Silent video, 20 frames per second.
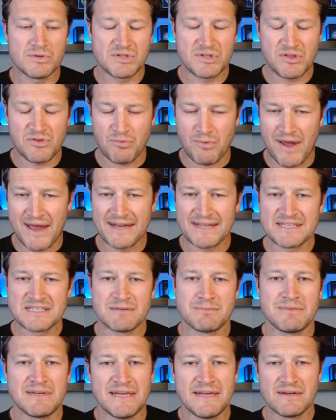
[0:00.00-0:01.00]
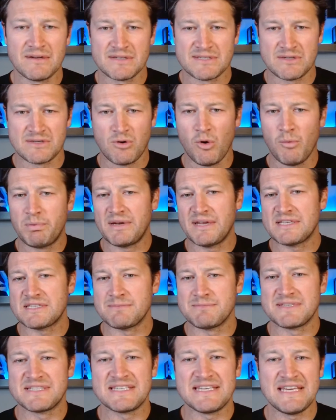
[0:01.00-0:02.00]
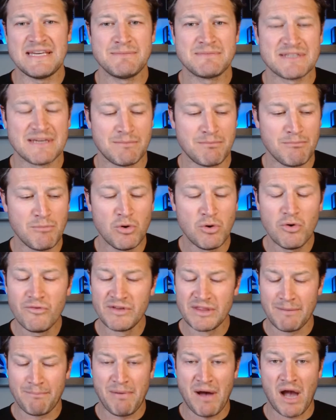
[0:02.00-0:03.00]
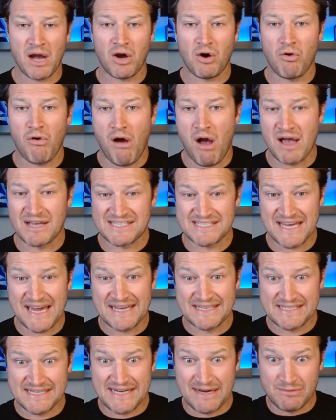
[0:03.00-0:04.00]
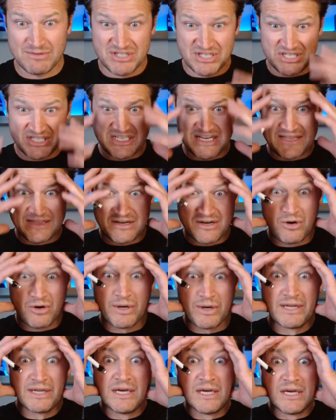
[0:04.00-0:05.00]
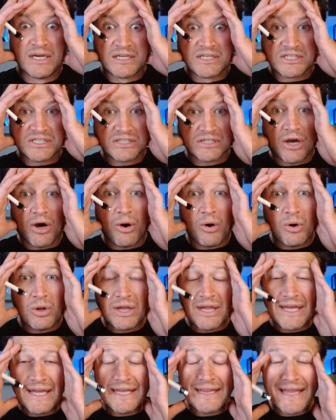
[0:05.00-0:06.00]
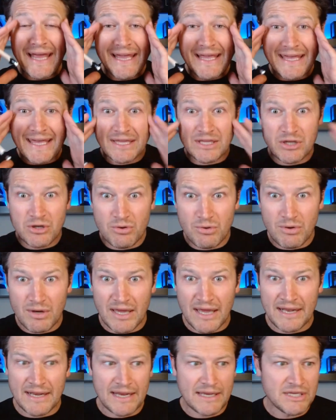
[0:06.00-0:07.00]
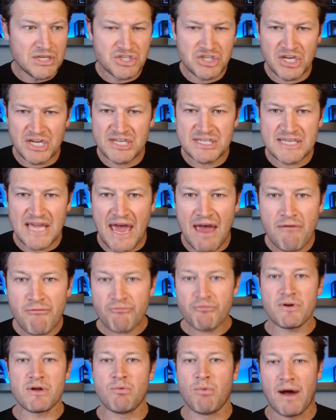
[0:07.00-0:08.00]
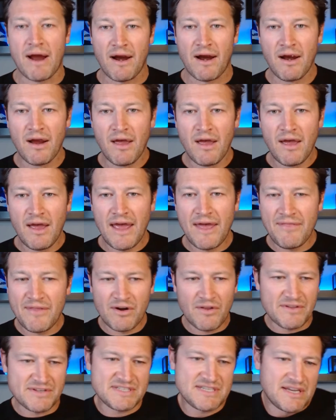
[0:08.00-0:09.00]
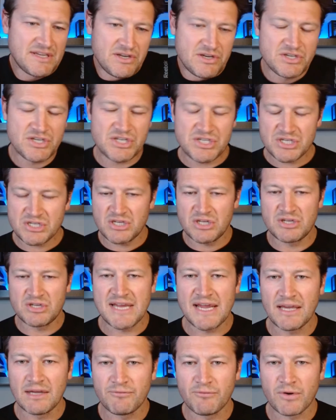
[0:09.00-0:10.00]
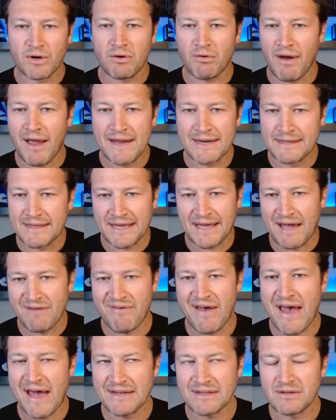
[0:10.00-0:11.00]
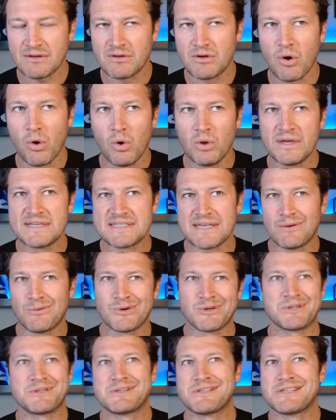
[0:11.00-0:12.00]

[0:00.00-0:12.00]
threading some needles and opening some seams and moving the puck cross ice. And I was just sitting there going, Stoli, like, can you? He's everywhere. Yeah. And then all of a sudden you take it for granted. Like, I've had goalies that were